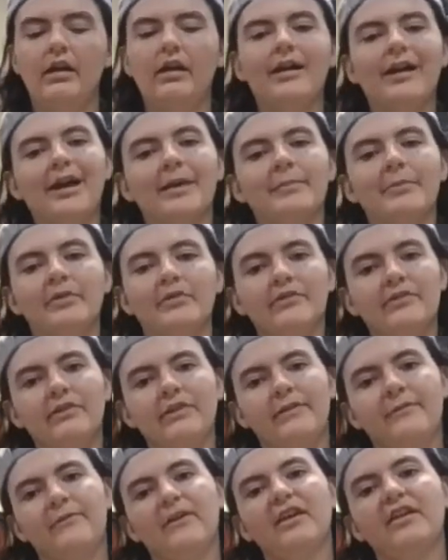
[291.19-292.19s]
I
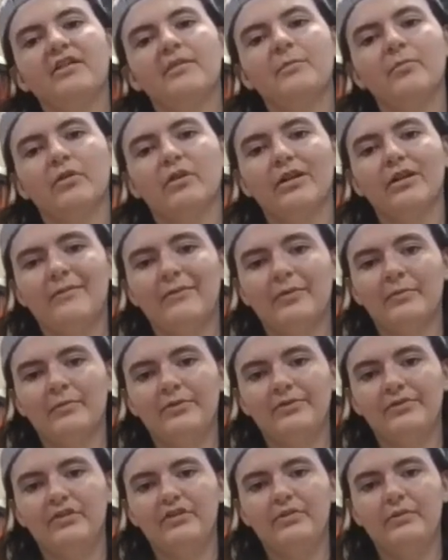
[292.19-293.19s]
personally find it more
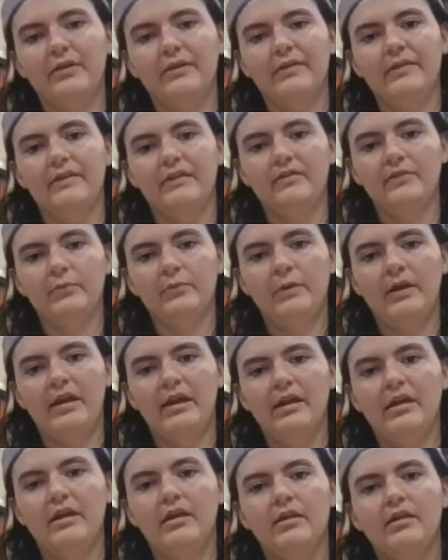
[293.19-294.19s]
comfortable to do it this way,